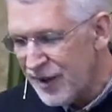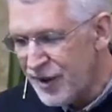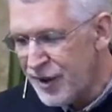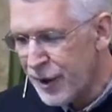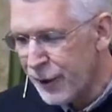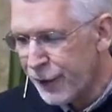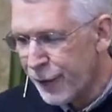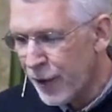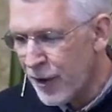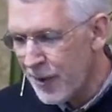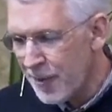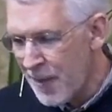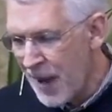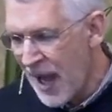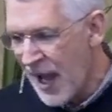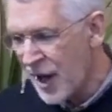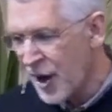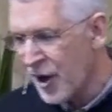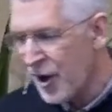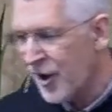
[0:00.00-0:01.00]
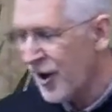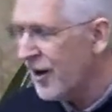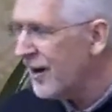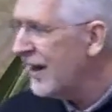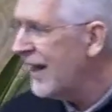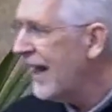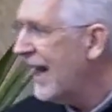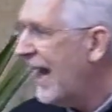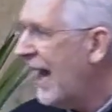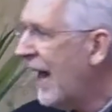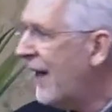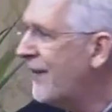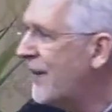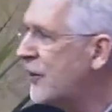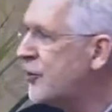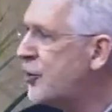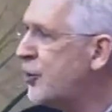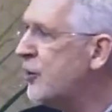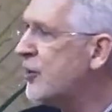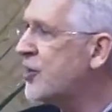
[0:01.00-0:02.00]
different manner, and
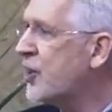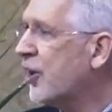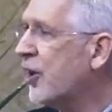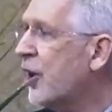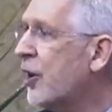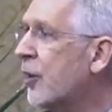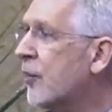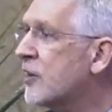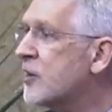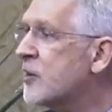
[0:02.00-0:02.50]
the Jews are going to